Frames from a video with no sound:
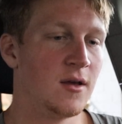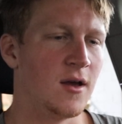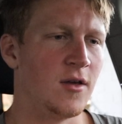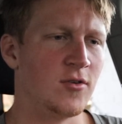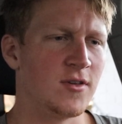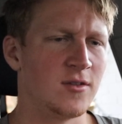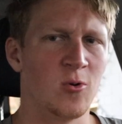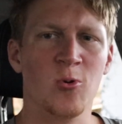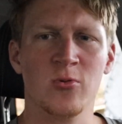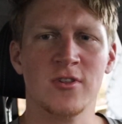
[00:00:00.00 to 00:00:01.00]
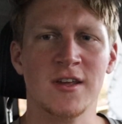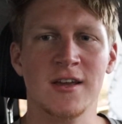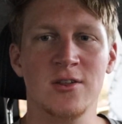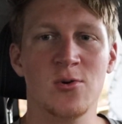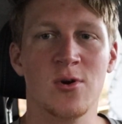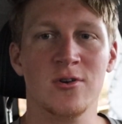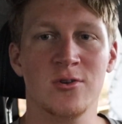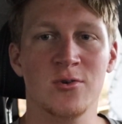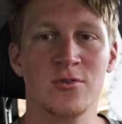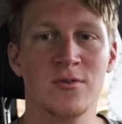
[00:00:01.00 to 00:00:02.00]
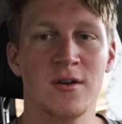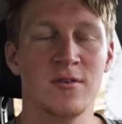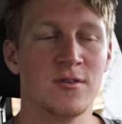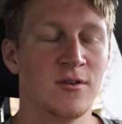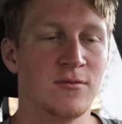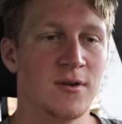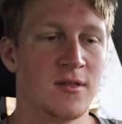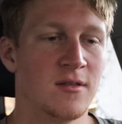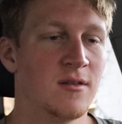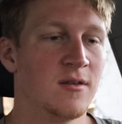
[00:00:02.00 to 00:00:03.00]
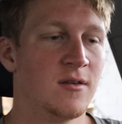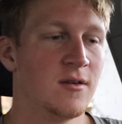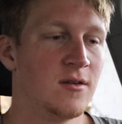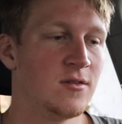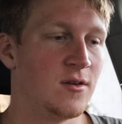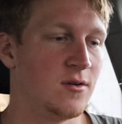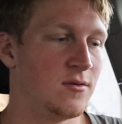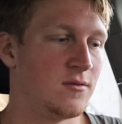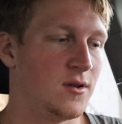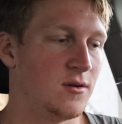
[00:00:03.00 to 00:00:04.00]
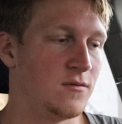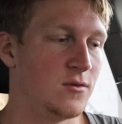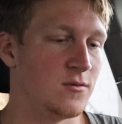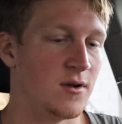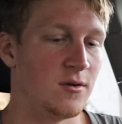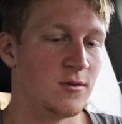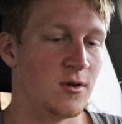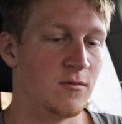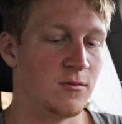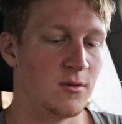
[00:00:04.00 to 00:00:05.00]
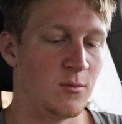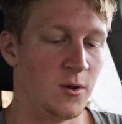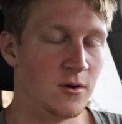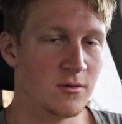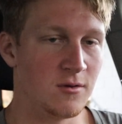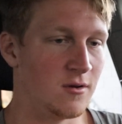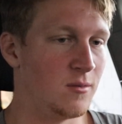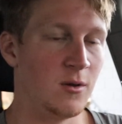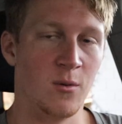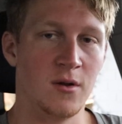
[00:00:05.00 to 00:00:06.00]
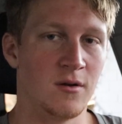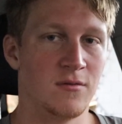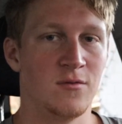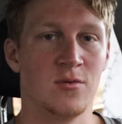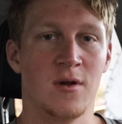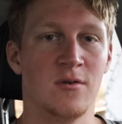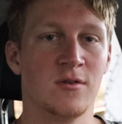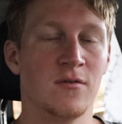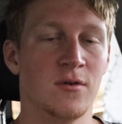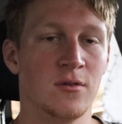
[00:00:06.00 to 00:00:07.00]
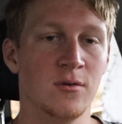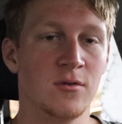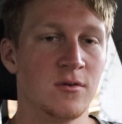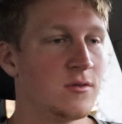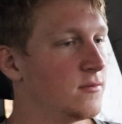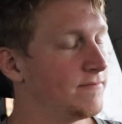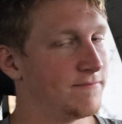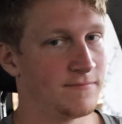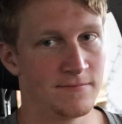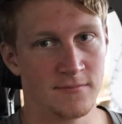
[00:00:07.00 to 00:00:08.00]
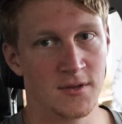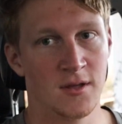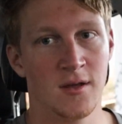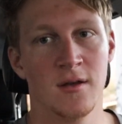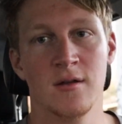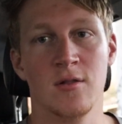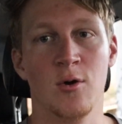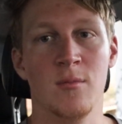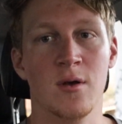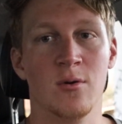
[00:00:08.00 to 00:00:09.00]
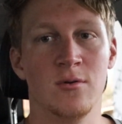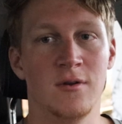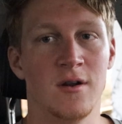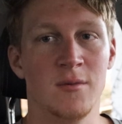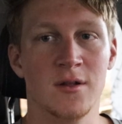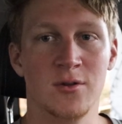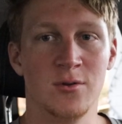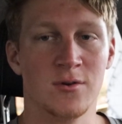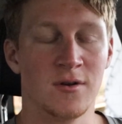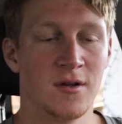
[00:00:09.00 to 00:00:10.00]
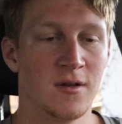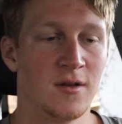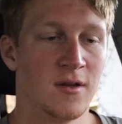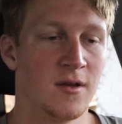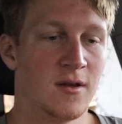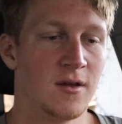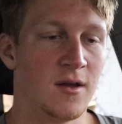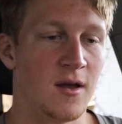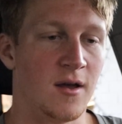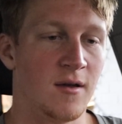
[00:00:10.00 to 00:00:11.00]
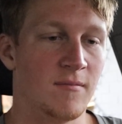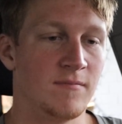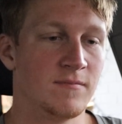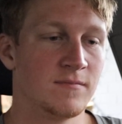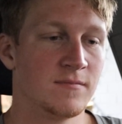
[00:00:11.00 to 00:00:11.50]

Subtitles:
there's like the old saying, you are who you surround yourself with. So, if you surround yourself with winners, you're going to be a winner. If you surround yourself with losers, lo and behold, you're going to be a loser. And